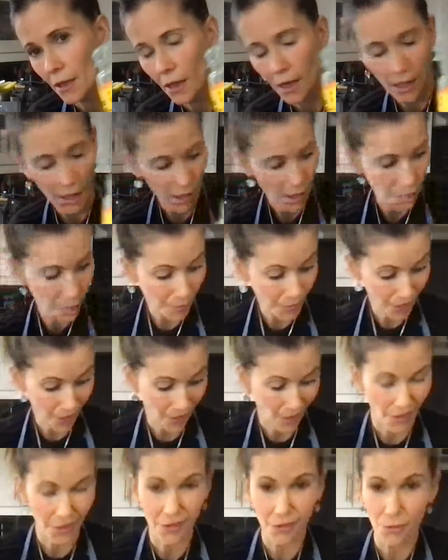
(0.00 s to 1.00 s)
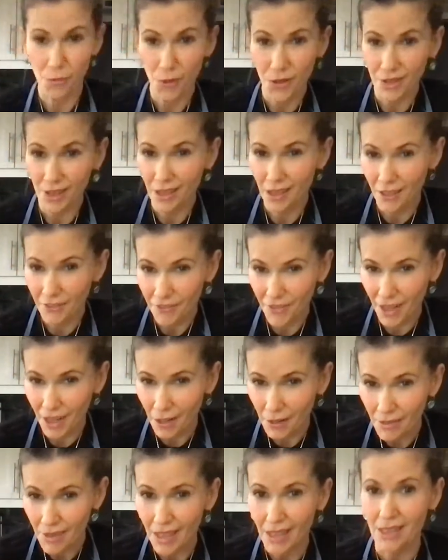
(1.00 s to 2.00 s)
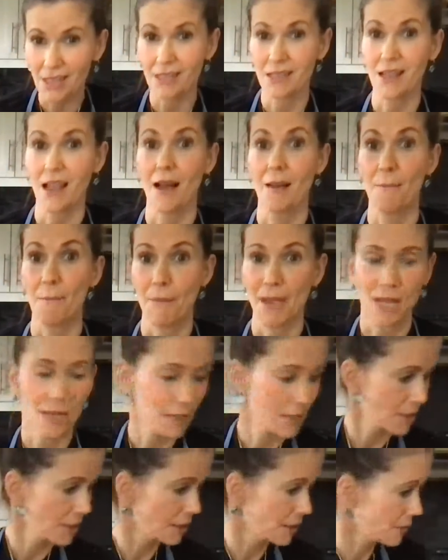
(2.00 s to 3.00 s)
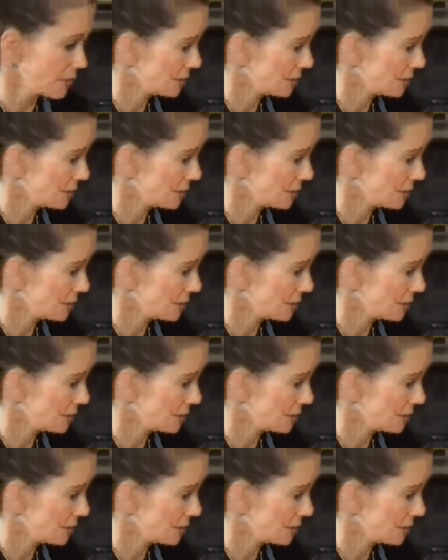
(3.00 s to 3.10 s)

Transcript: But another one that I found that is amazing,